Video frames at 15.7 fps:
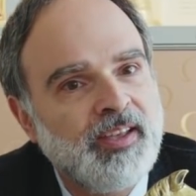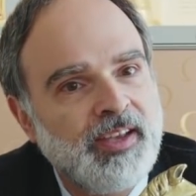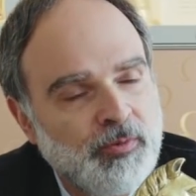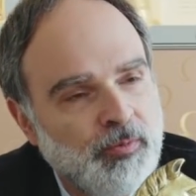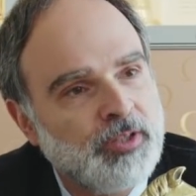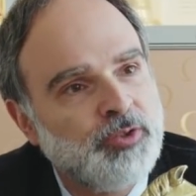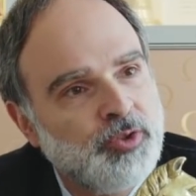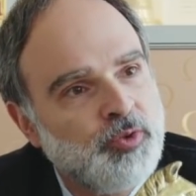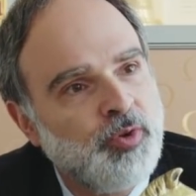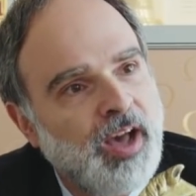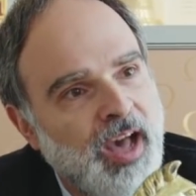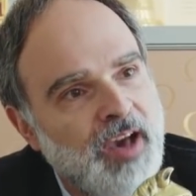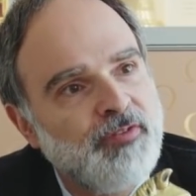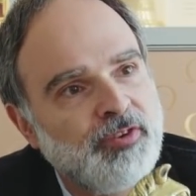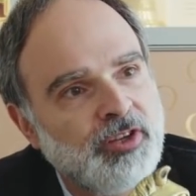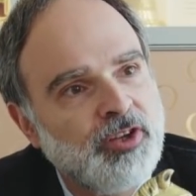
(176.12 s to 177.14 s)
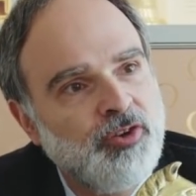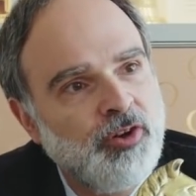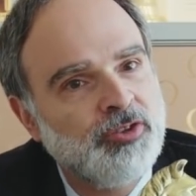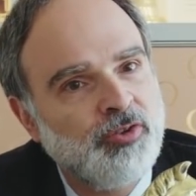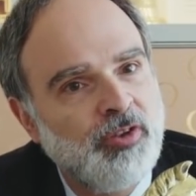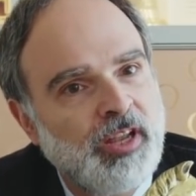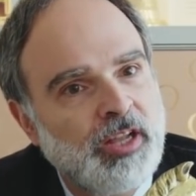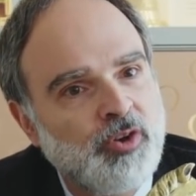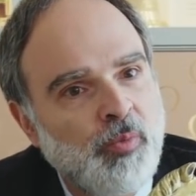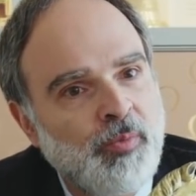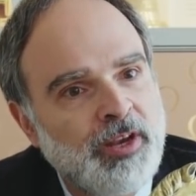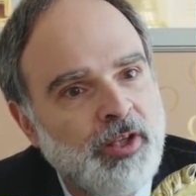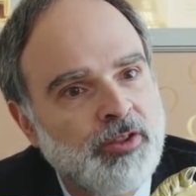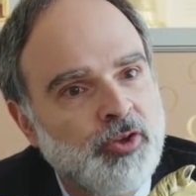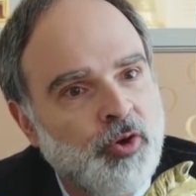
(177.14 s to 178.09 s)
And what do you have on a gondola
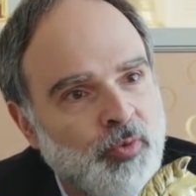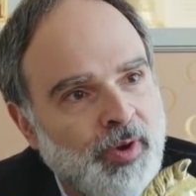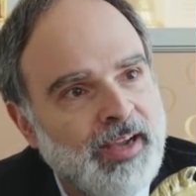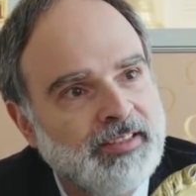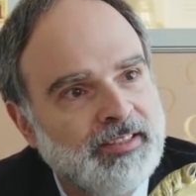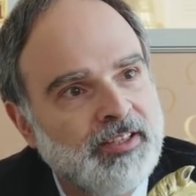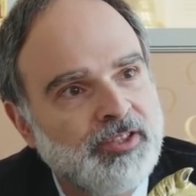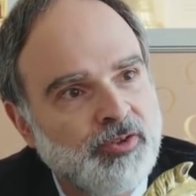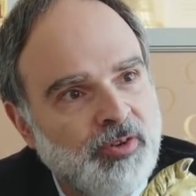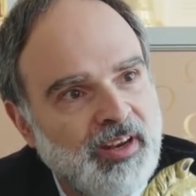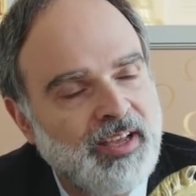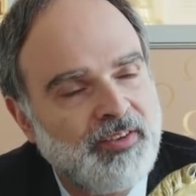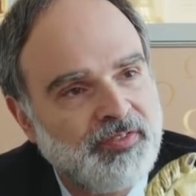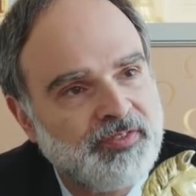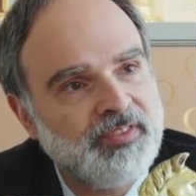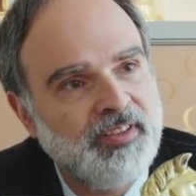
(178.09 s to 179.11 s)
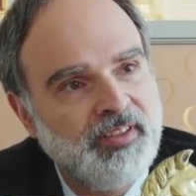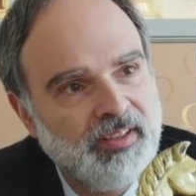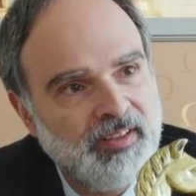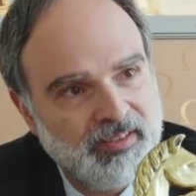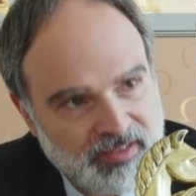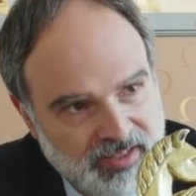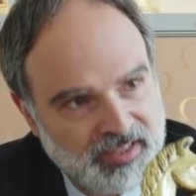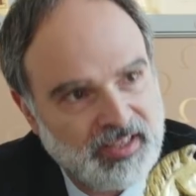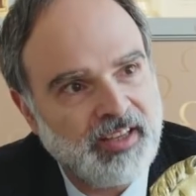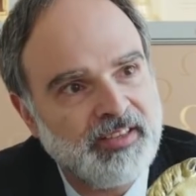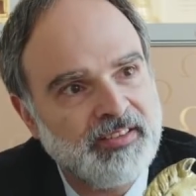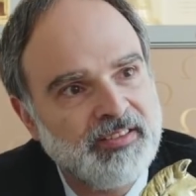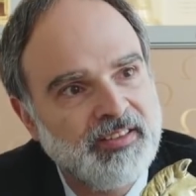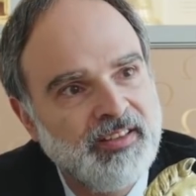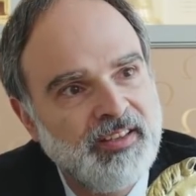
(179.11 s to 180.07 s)
normally on your right and your left
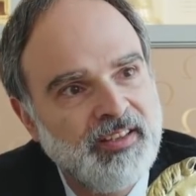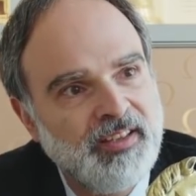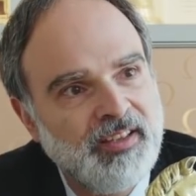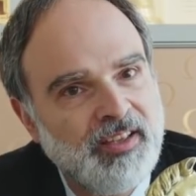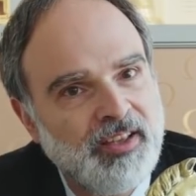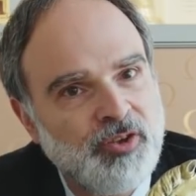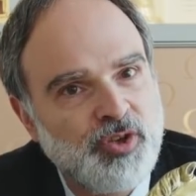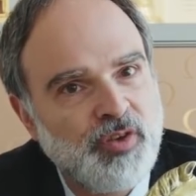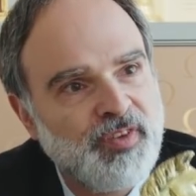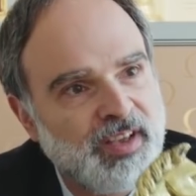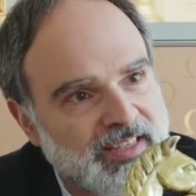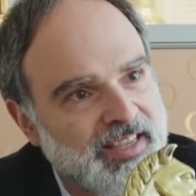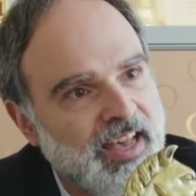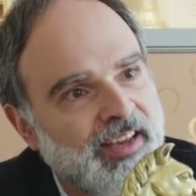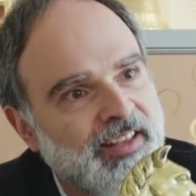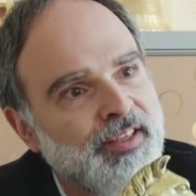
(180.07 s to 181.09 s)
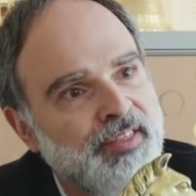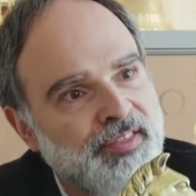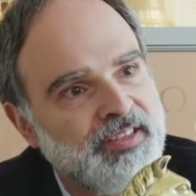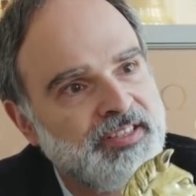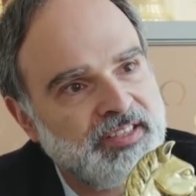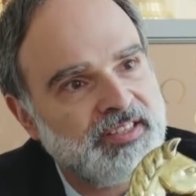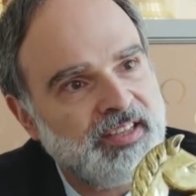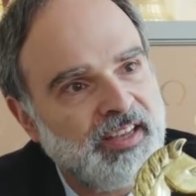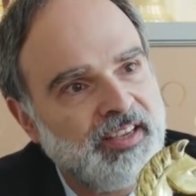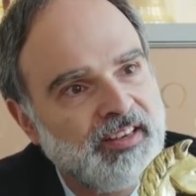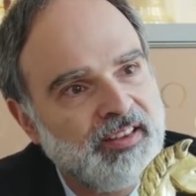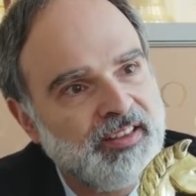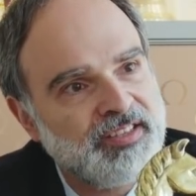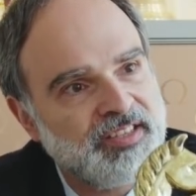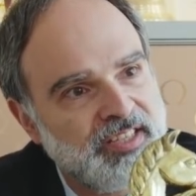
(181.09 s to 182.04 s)
side? You have exactly this
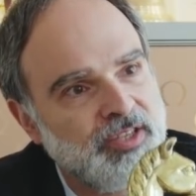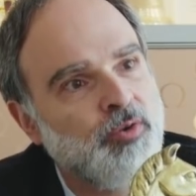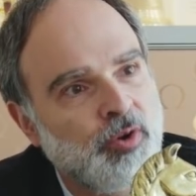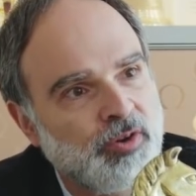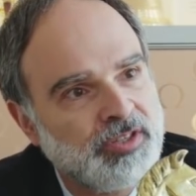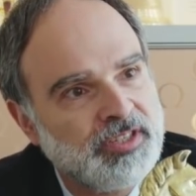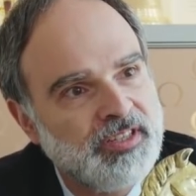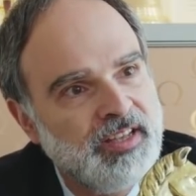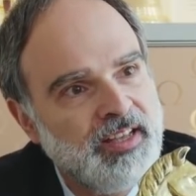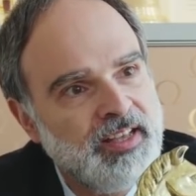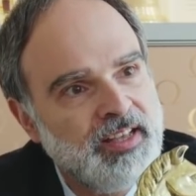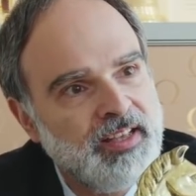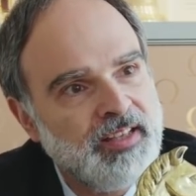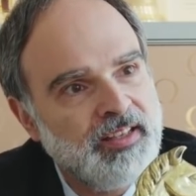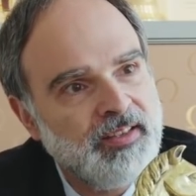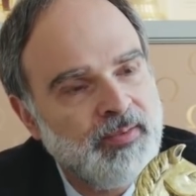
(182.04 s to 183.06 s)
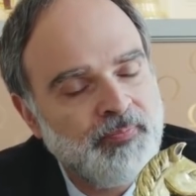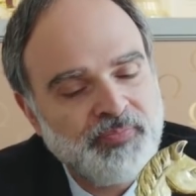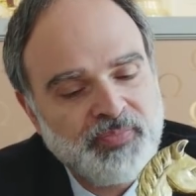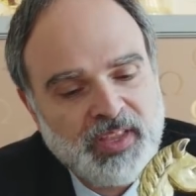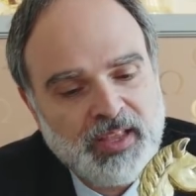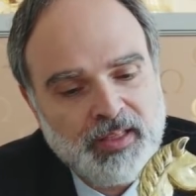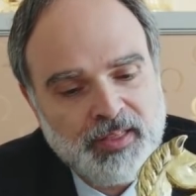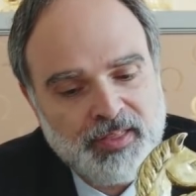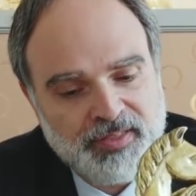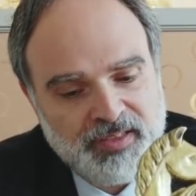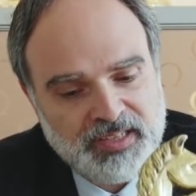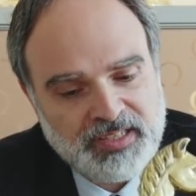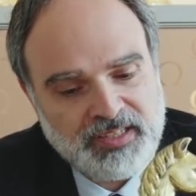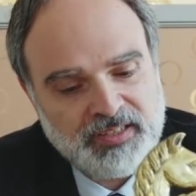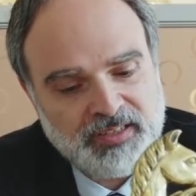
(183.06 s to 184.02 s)
sign, the Seahorse.
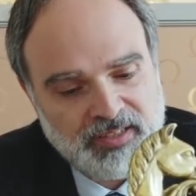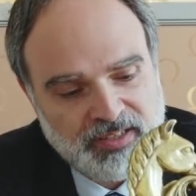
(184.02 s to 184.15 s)
This